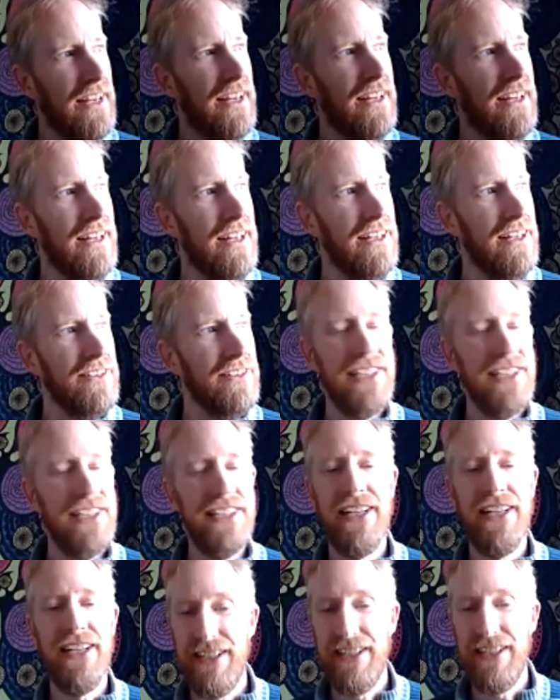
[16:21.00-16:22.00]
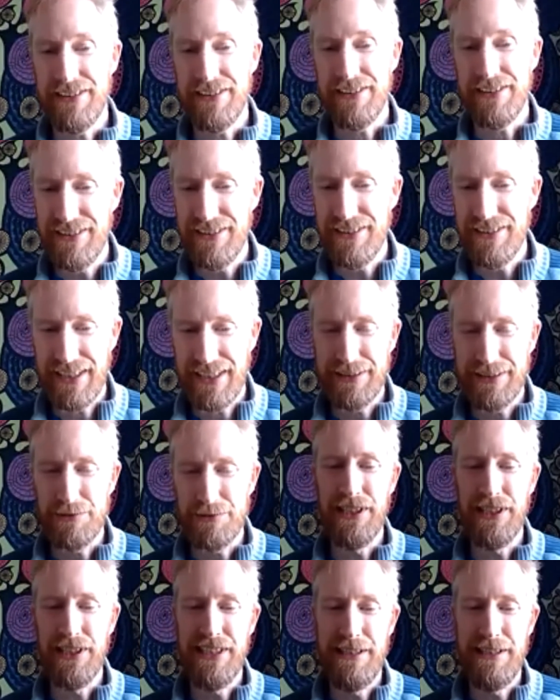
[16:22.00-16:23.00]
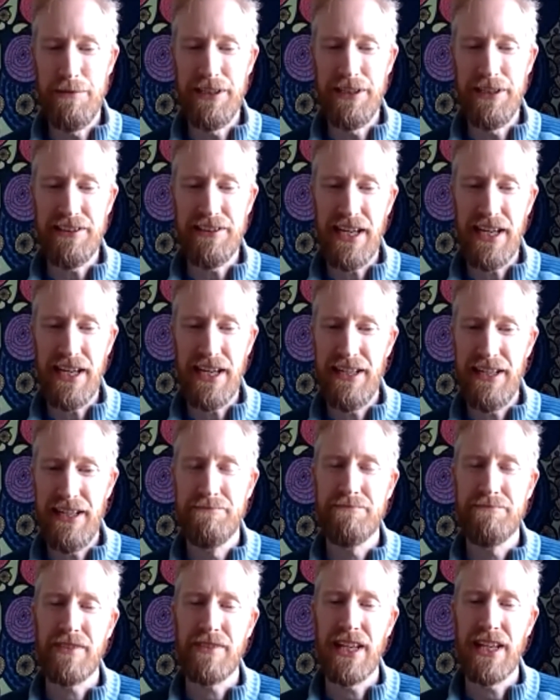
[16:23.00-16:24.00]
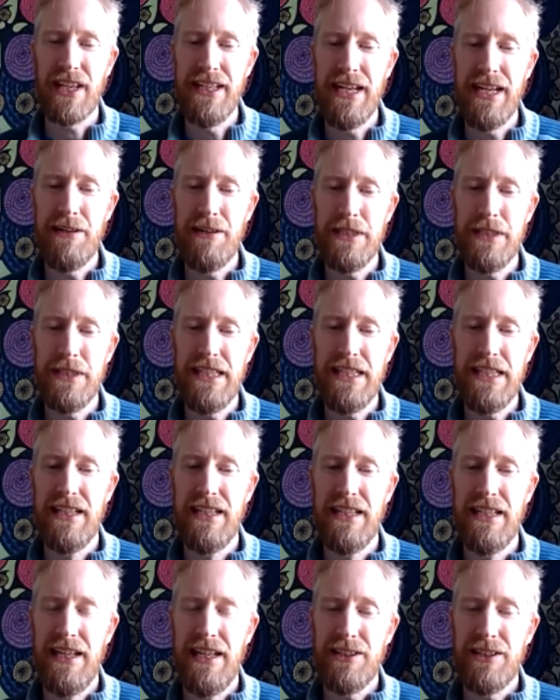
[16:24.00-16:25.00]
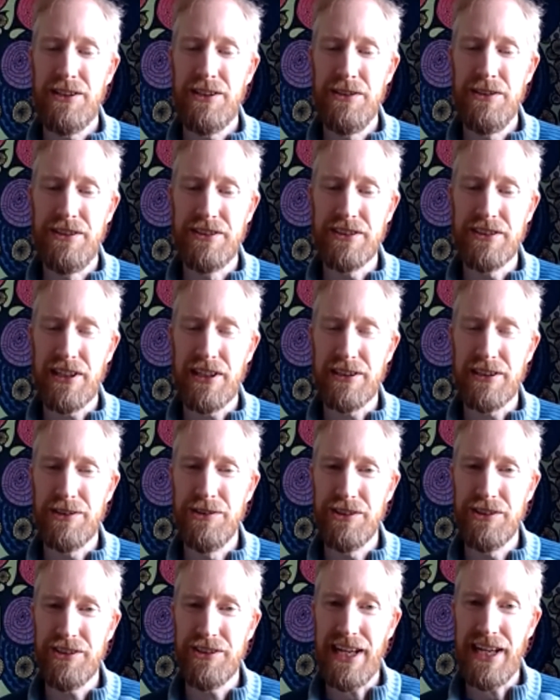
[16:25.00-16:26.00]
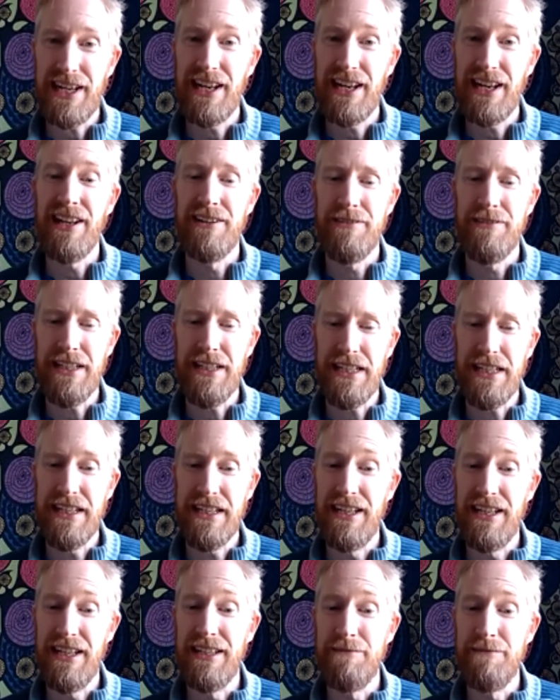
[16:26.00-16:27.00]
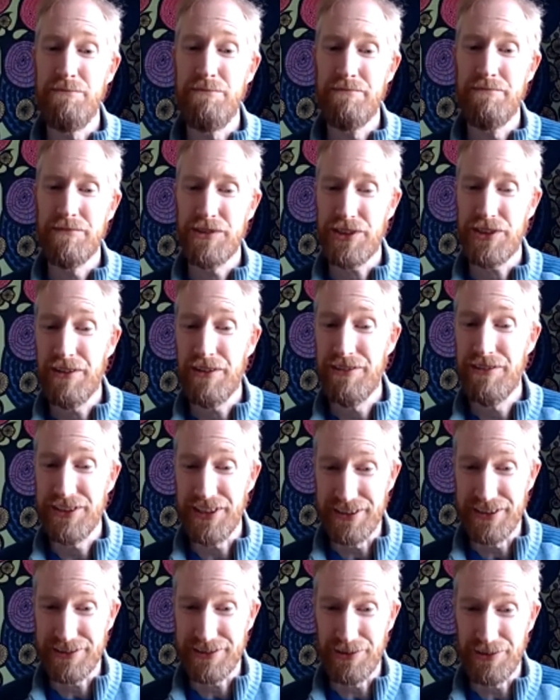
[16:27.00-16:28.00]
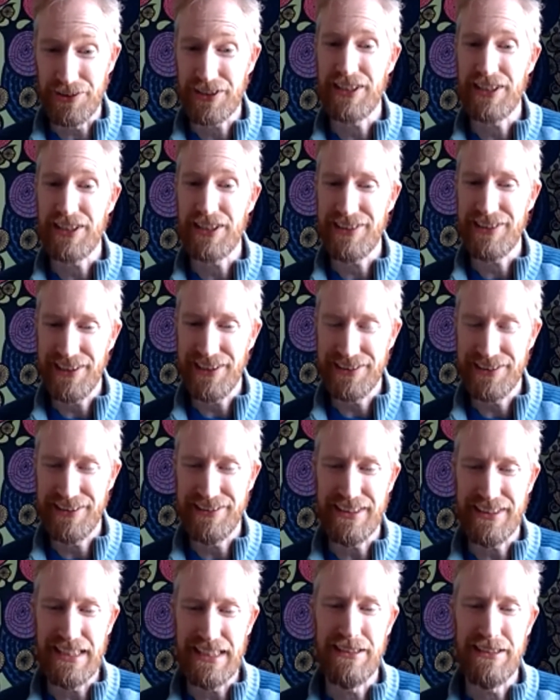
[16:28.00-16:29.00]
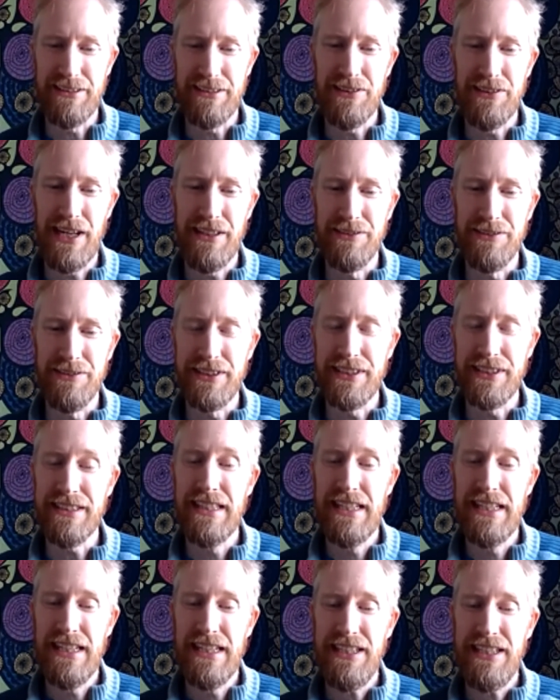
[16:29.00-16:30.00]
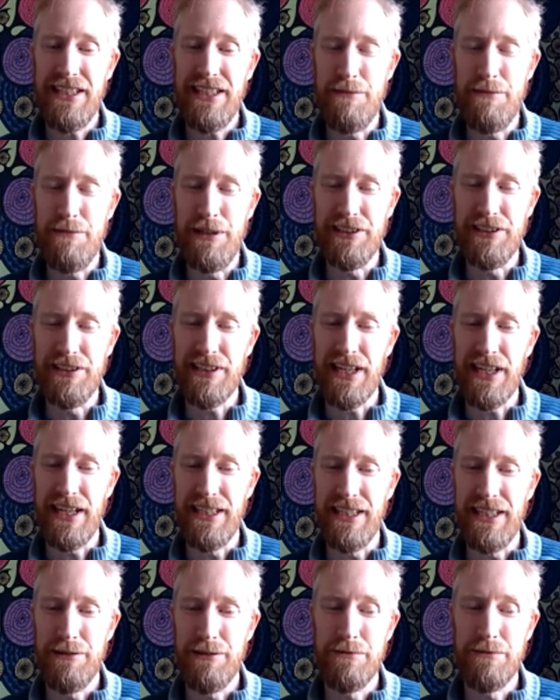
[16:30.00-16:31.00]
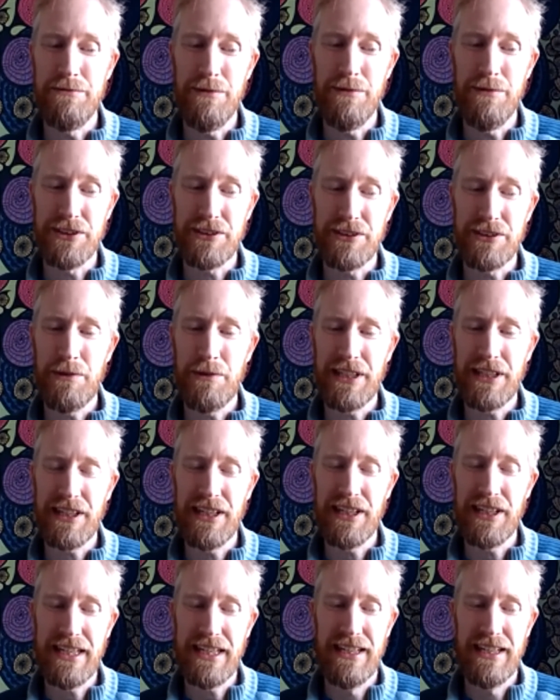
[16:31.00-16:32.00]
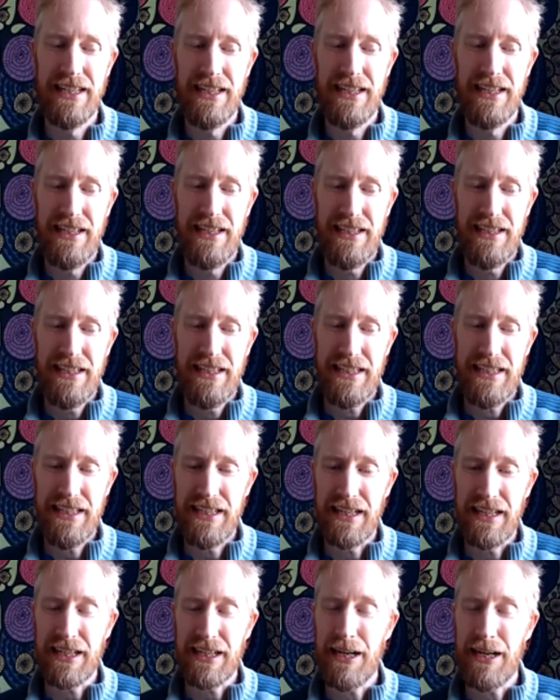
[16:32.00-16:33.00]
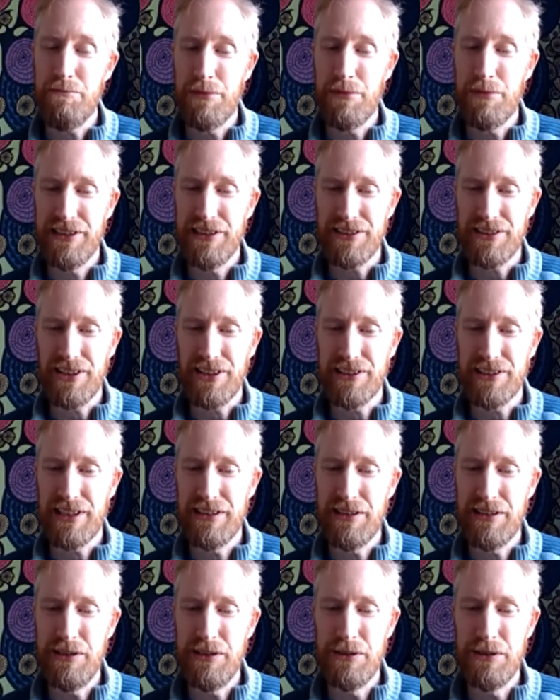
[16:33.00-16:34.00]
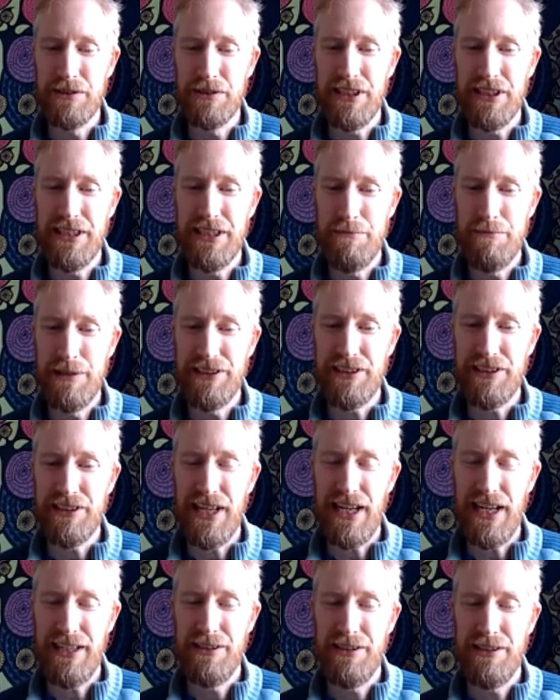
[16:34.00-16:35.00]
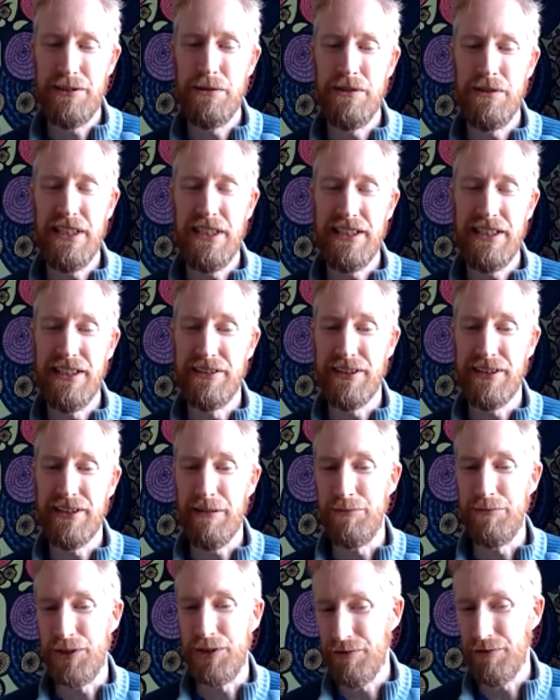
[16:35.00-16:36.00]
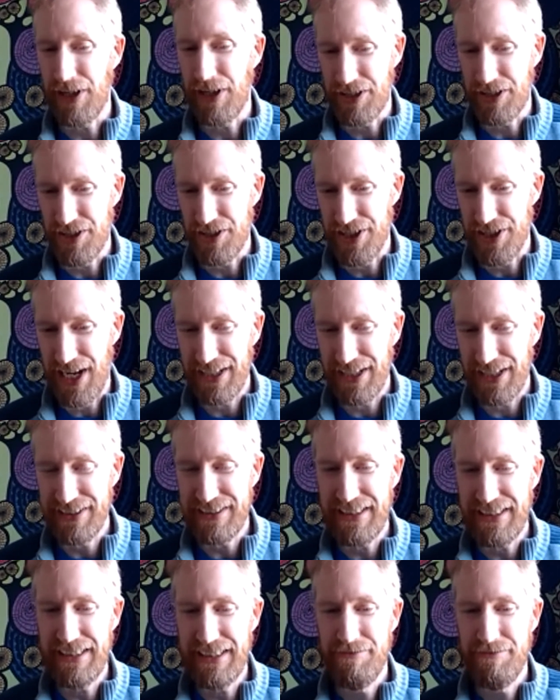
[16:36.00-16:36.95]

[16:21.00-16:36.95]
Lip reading: needed assistance with EJBCA. And then we could start to sell services or consultancy around the EJBCA. There was quickly companies starting to use EJBCA who needed some new functionality,